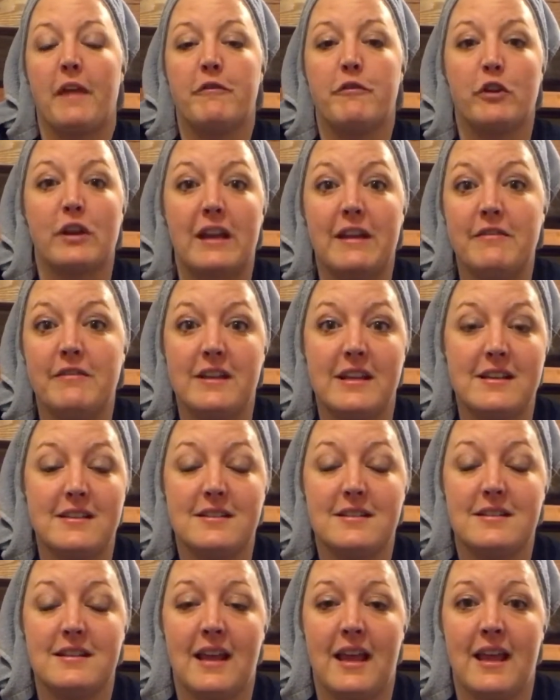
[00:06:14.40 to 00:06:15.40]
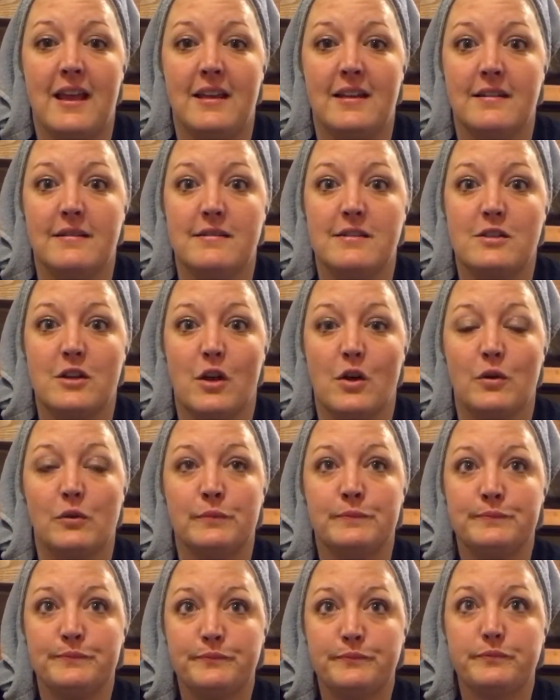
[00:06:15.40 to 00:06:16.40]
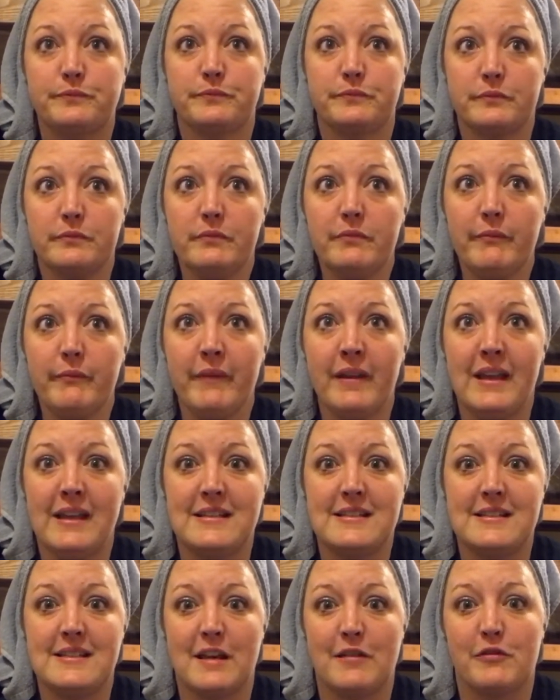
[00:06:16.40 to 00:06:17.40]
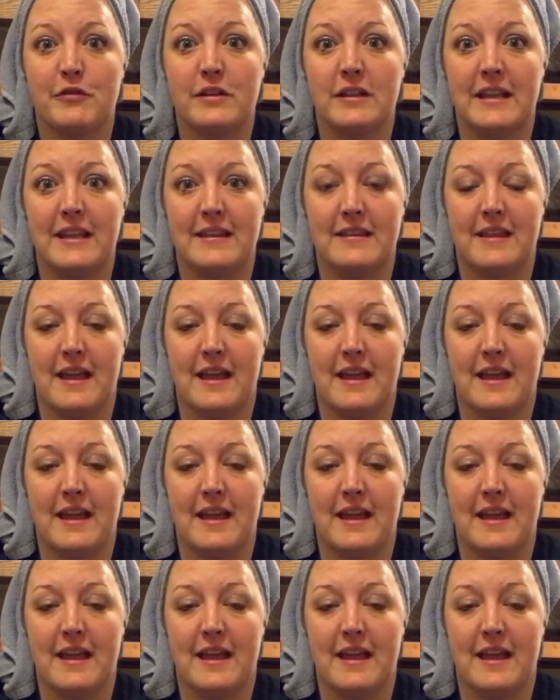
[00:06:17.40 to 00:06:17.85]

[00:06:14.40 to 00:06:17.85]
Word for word: forgiveness. And so it's definitely,